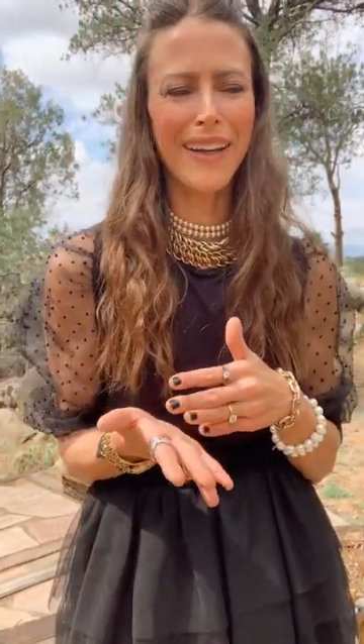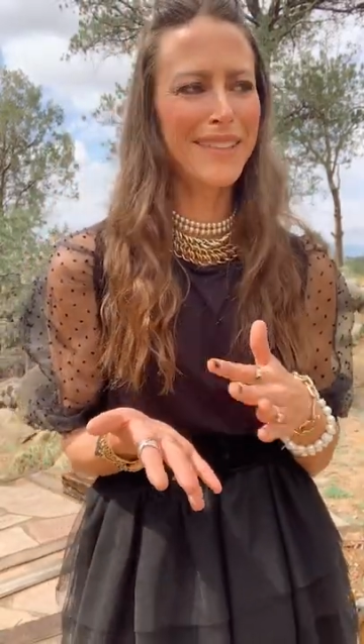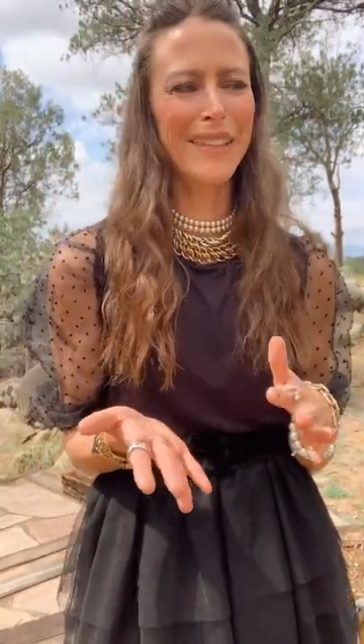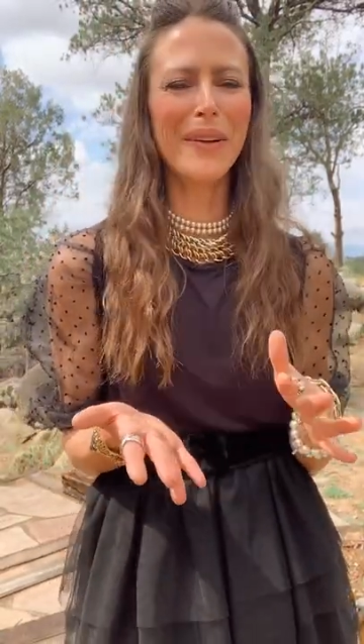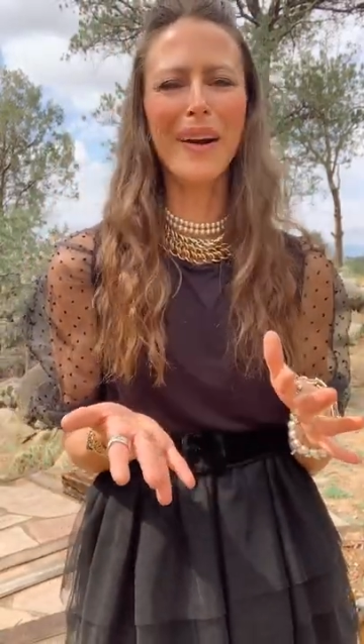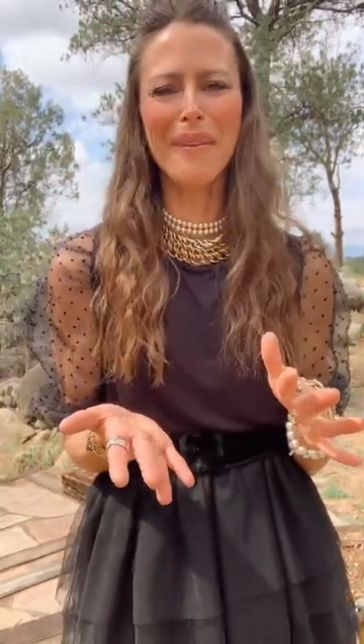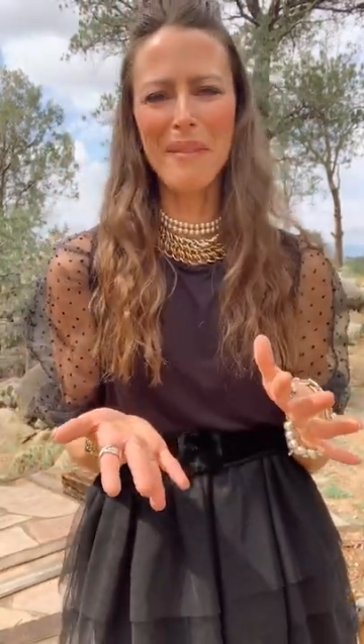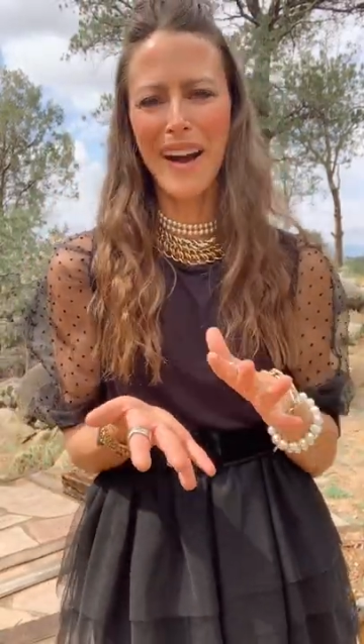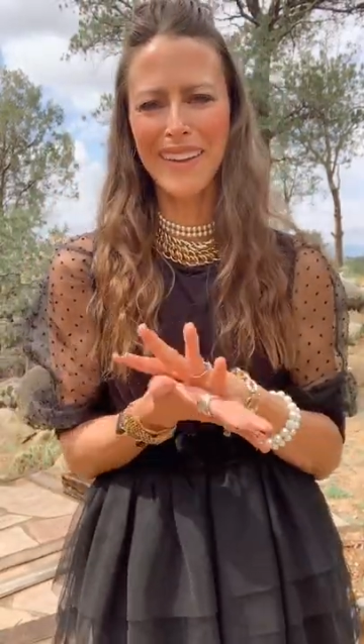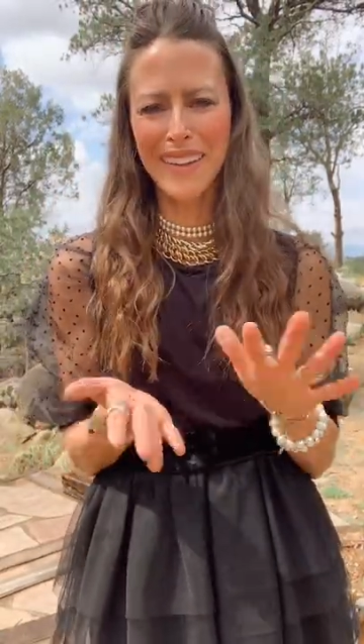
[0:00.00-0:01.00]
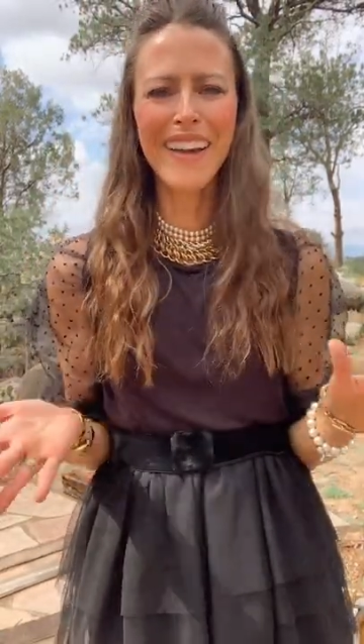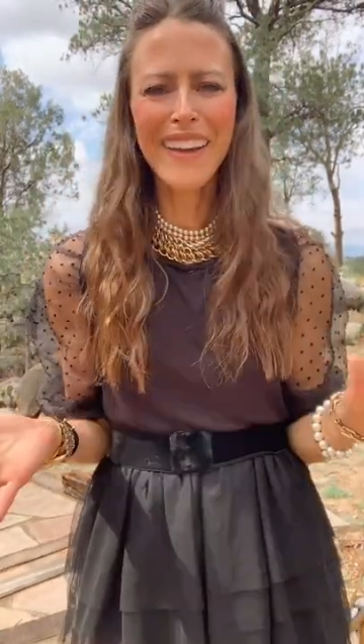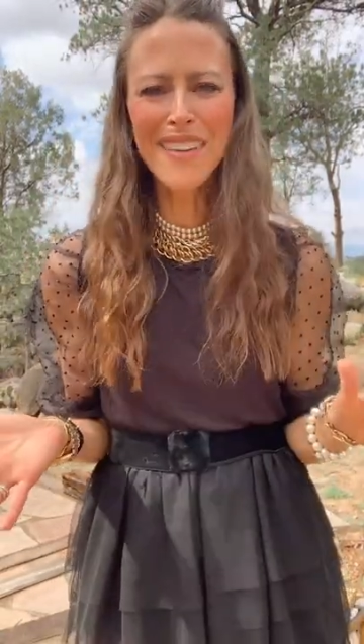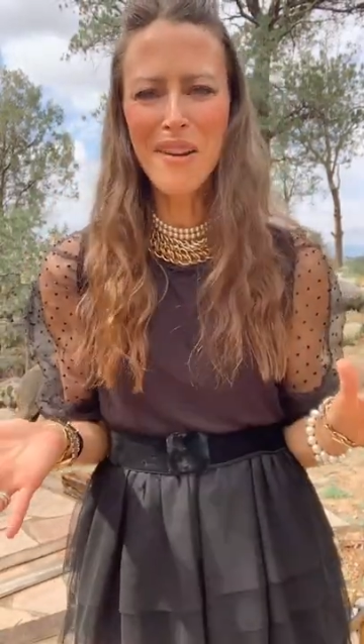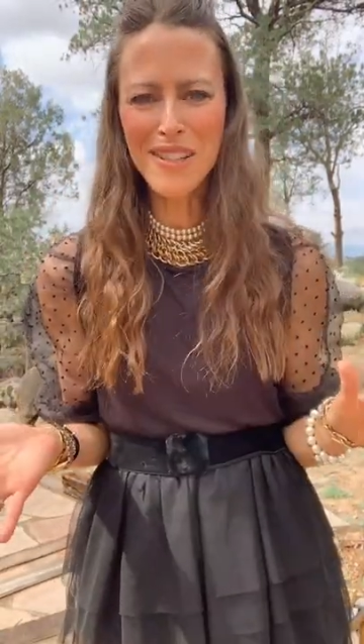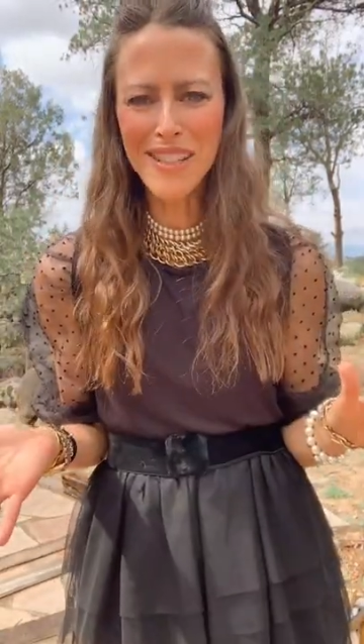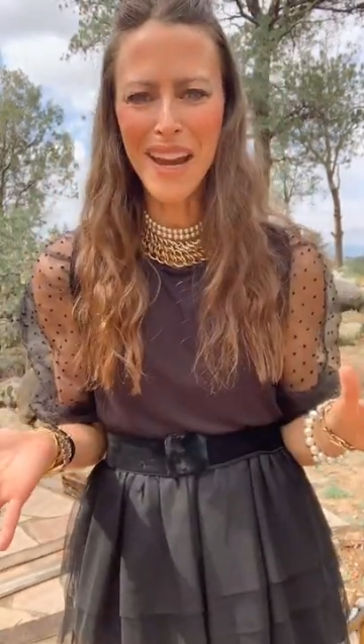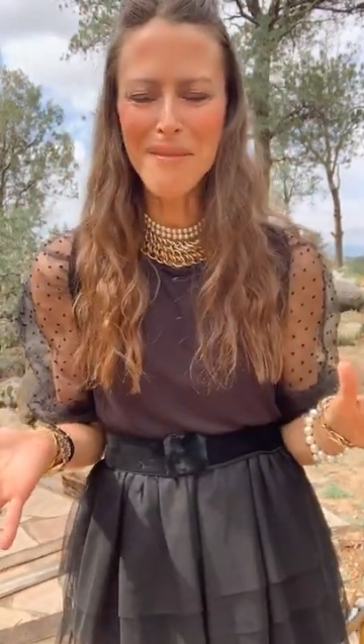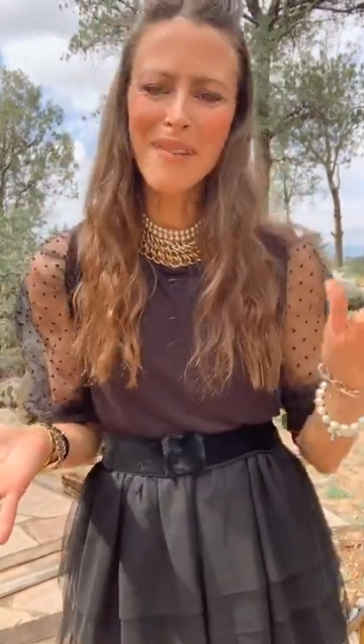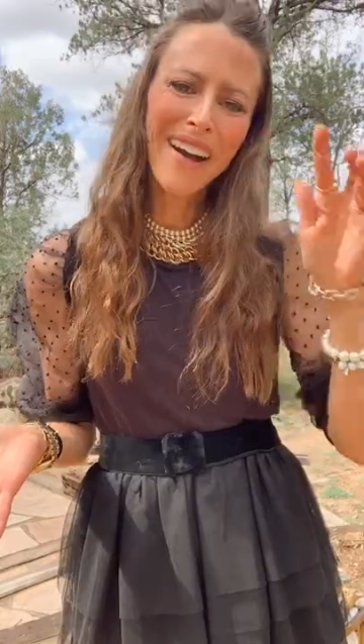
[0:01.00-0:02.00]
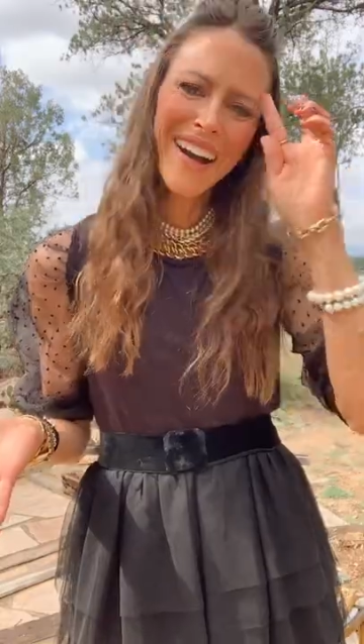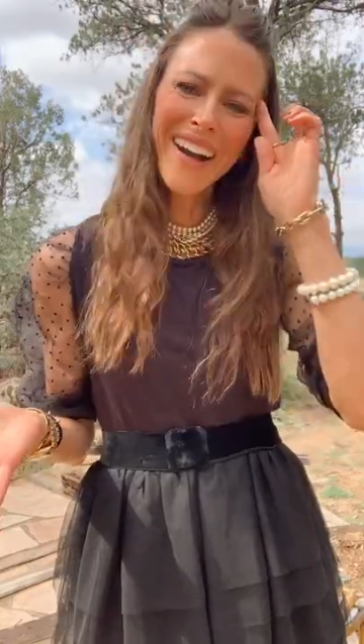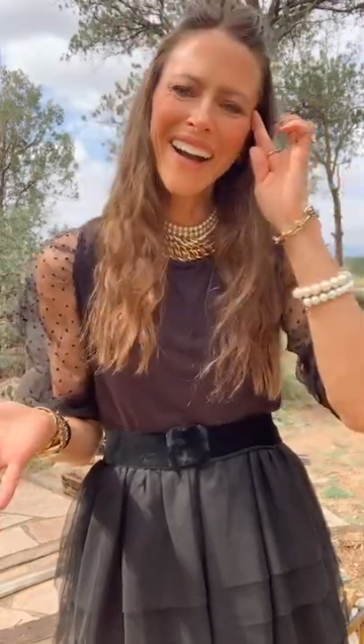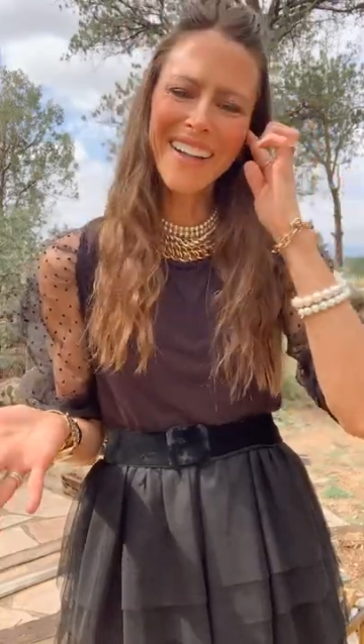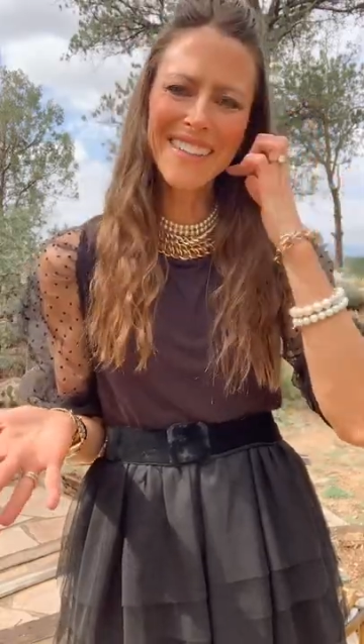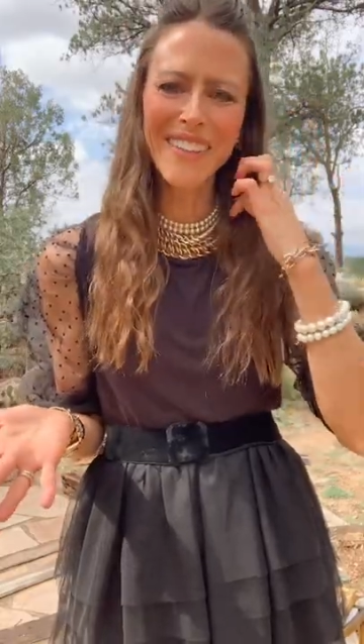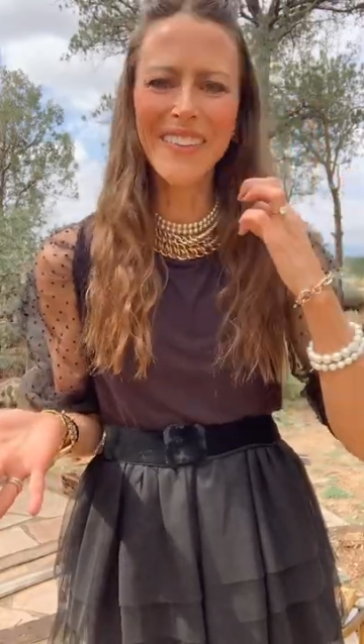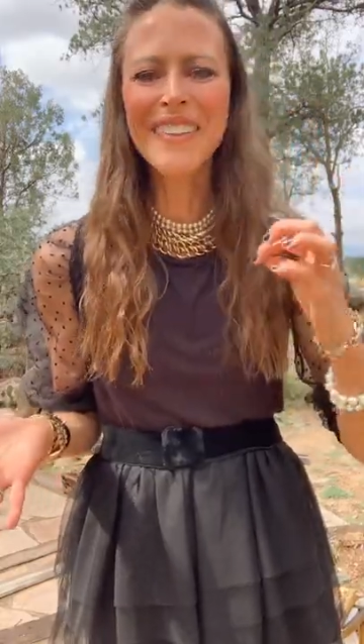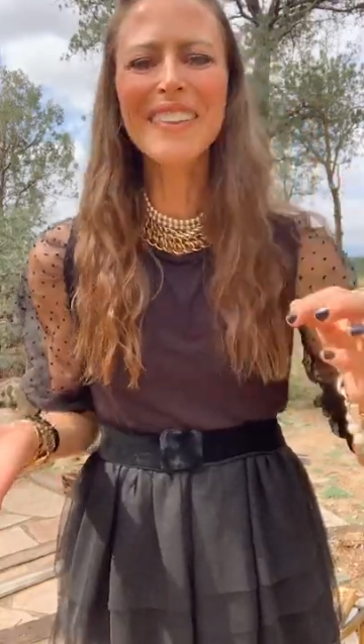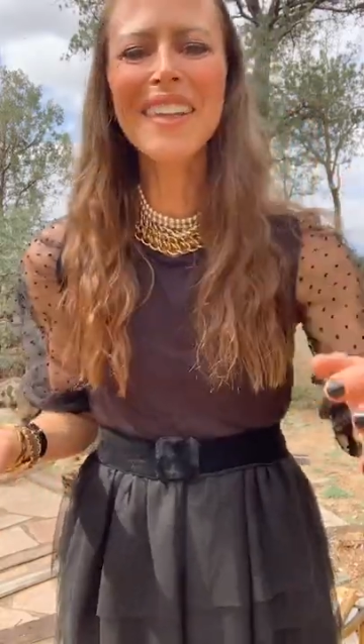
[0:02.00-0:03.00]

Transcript: I do. I'm not gonna, no shame. I do.